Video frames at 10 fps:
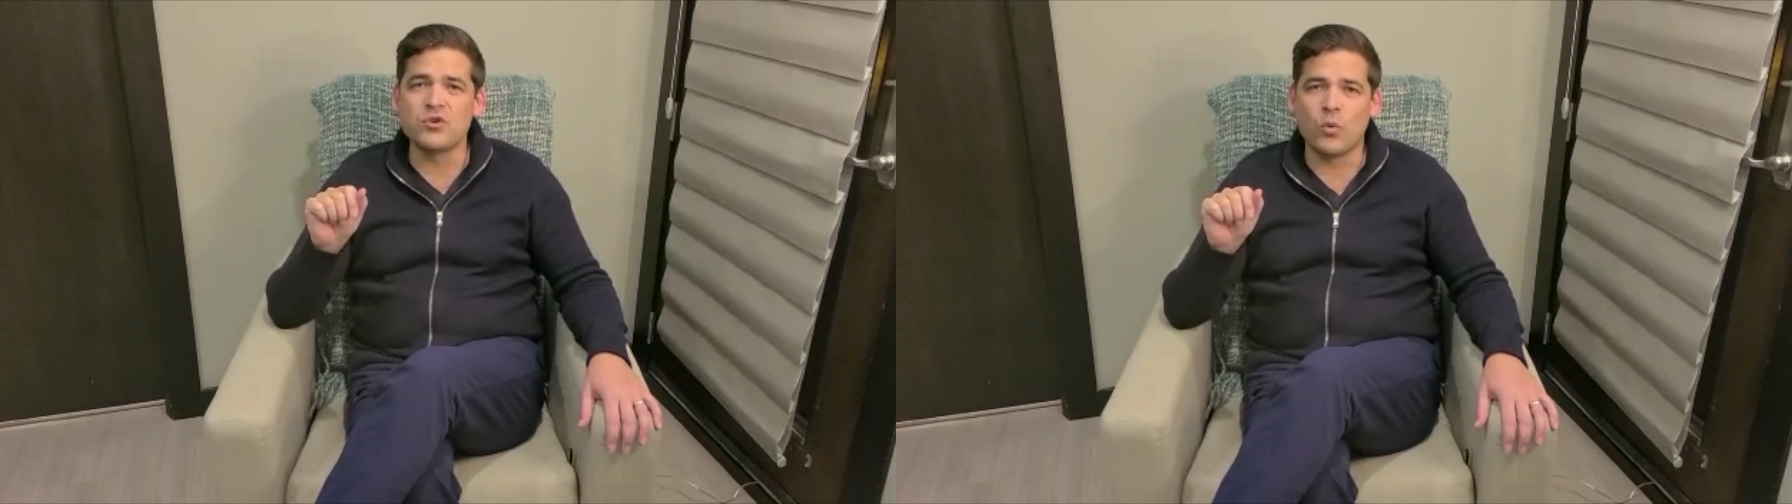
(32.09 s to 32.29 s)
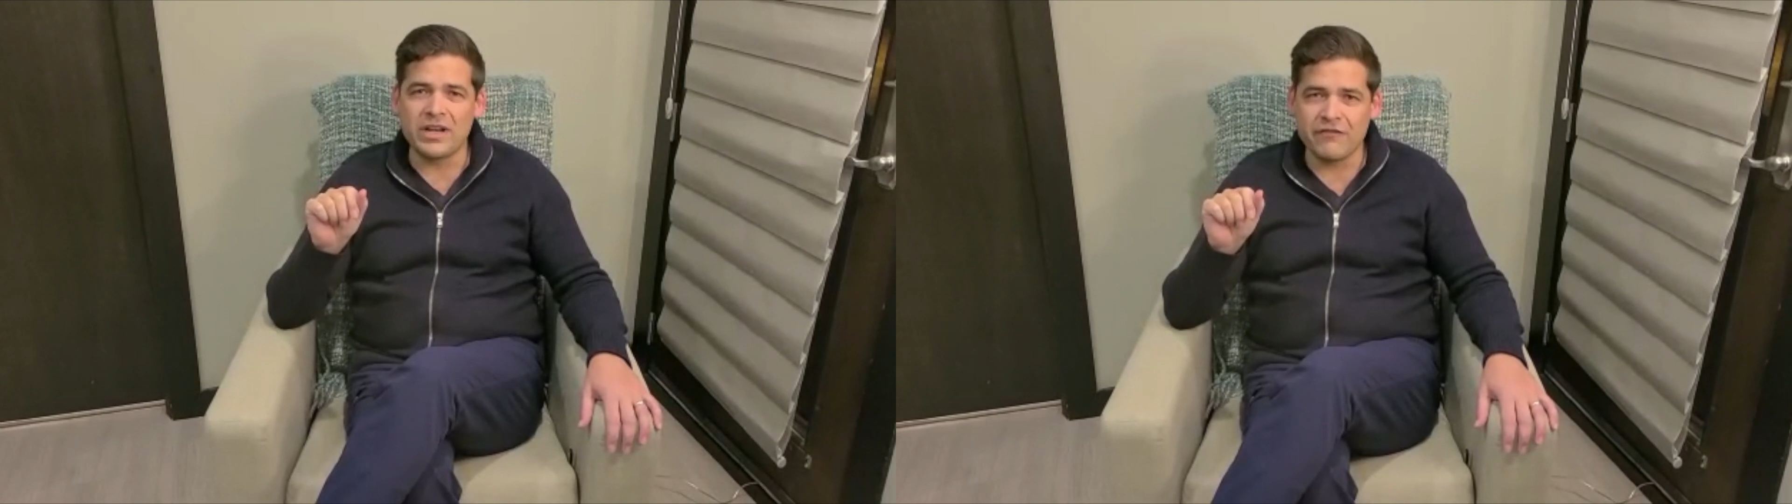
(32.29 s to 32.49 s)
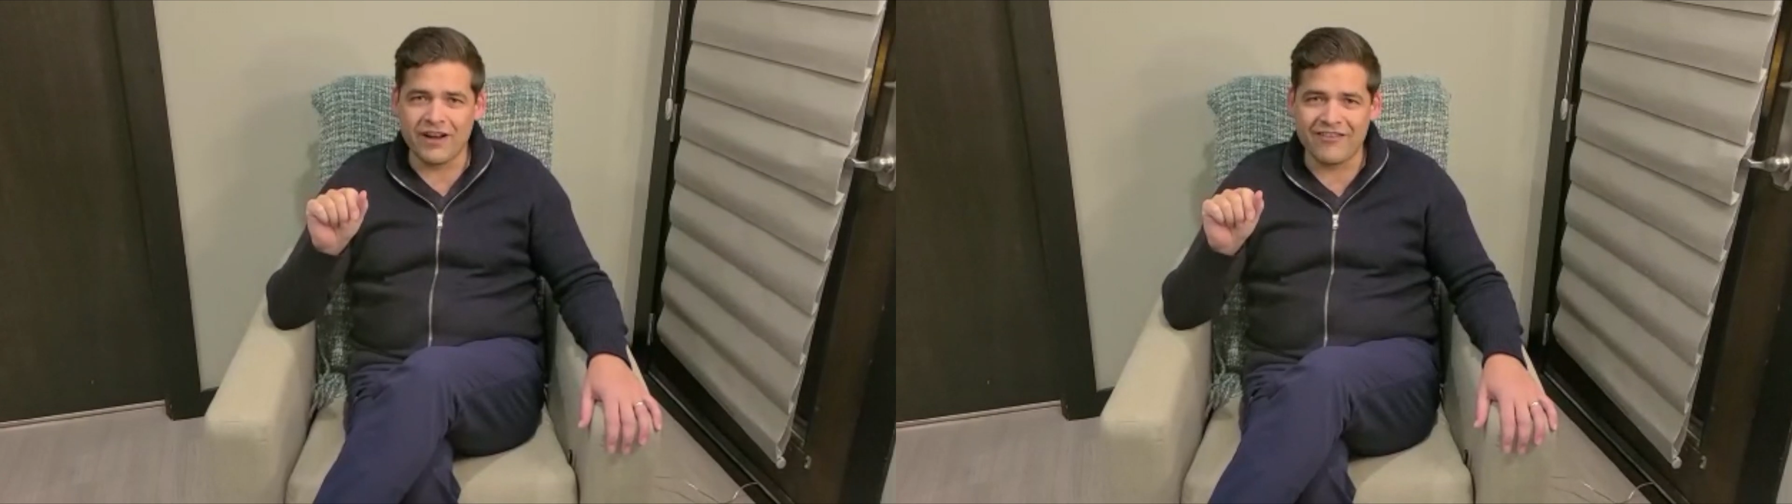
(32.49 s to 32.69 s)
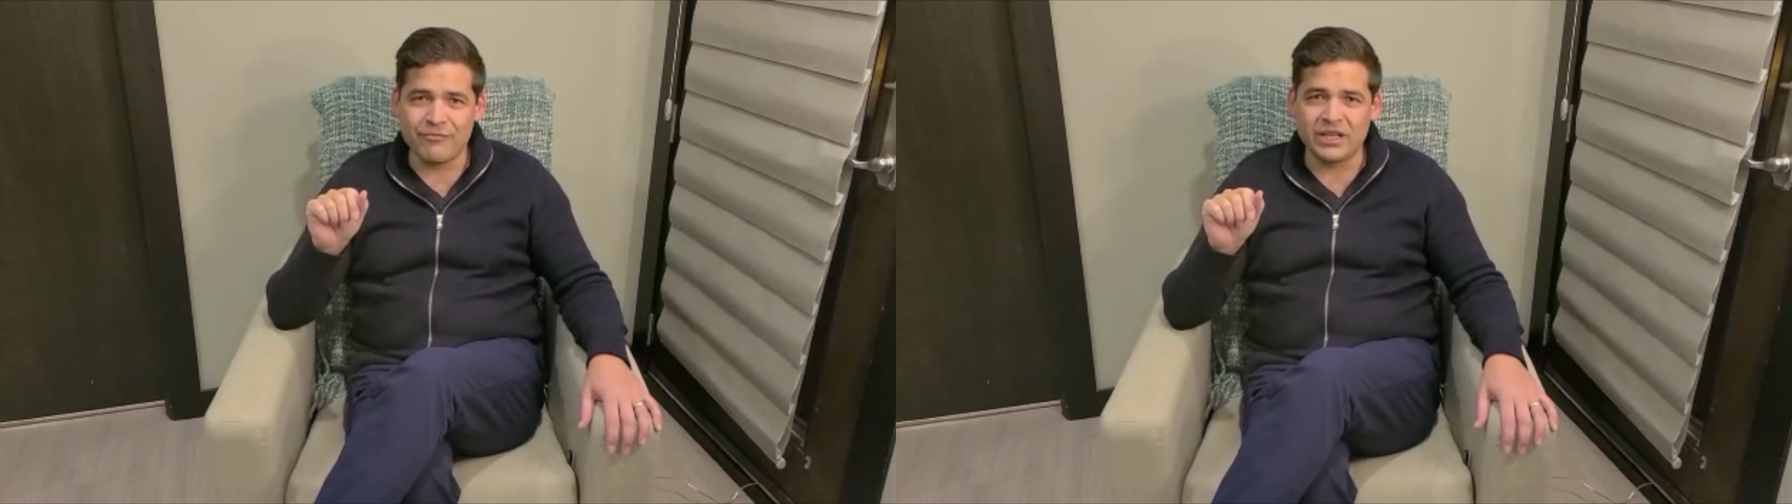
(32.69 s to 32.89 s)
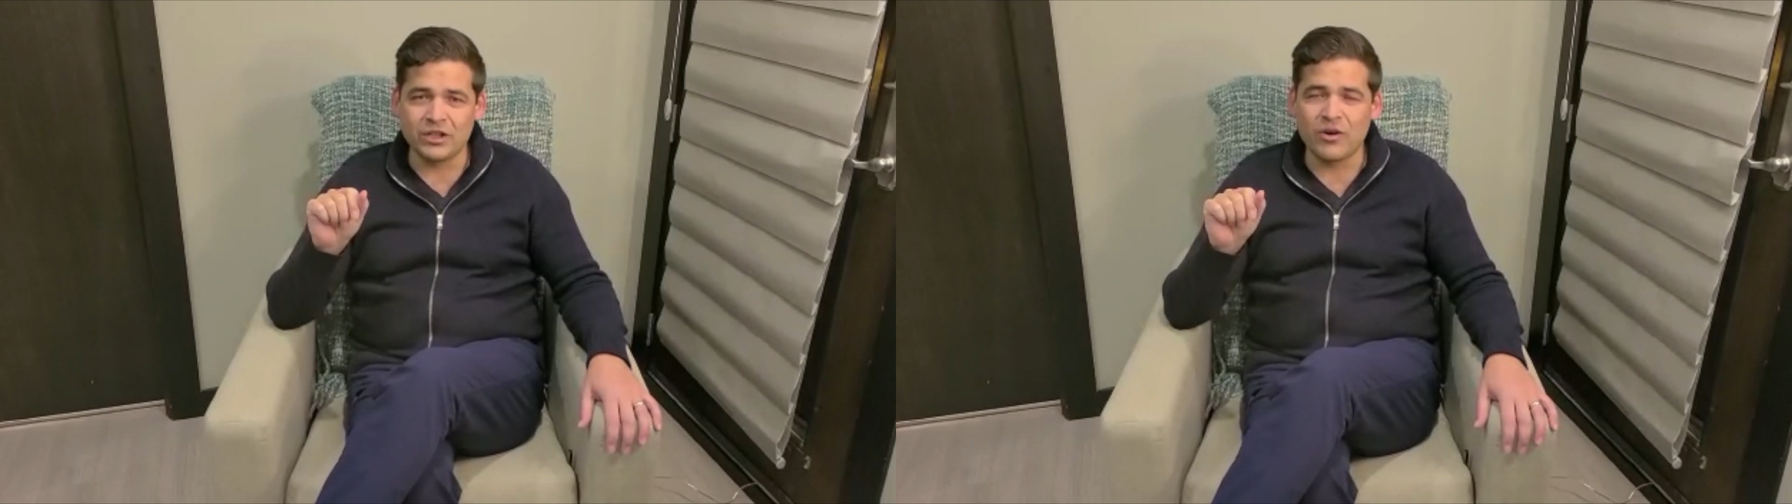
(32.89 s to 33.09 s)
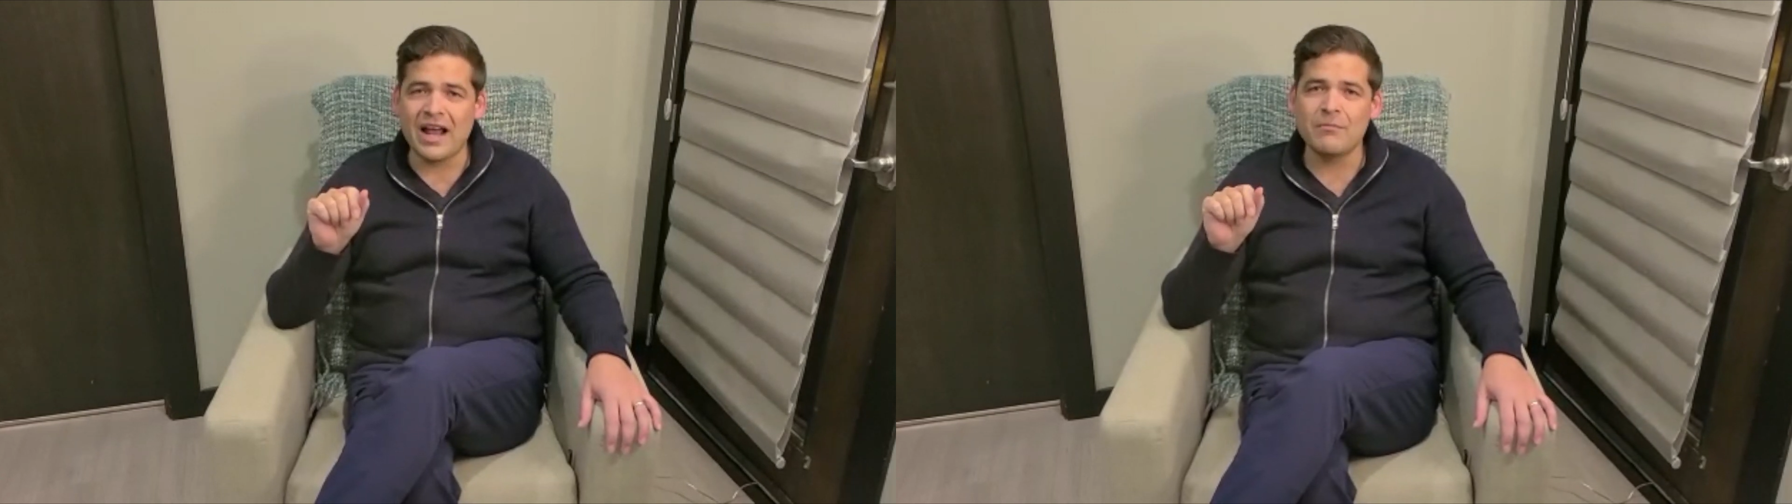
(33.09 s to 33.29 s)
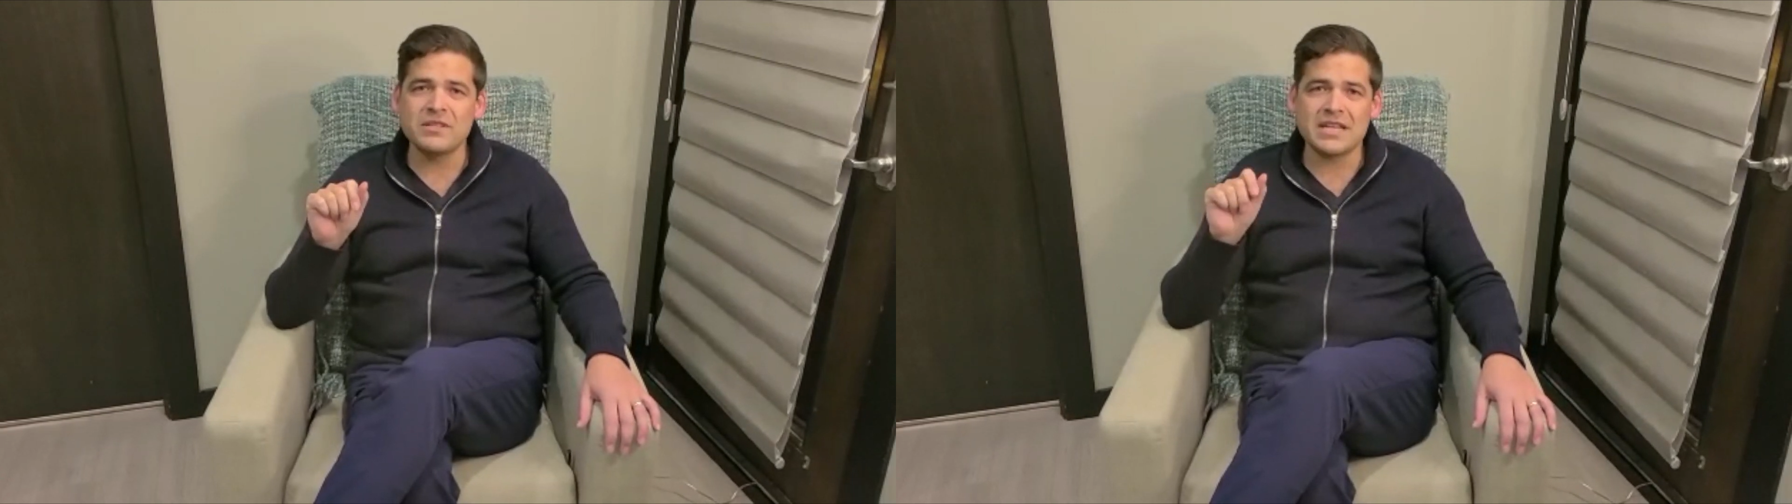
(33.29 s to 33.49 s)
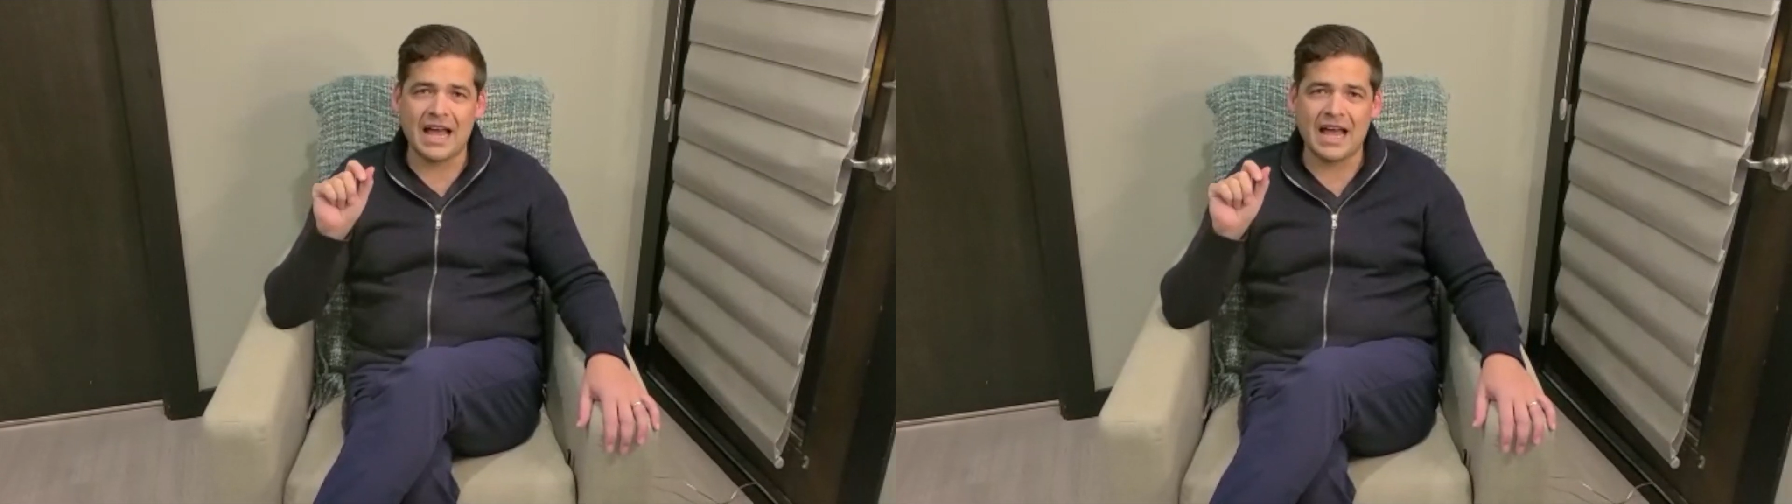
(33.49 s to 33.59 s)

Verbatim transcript: 25 milligrams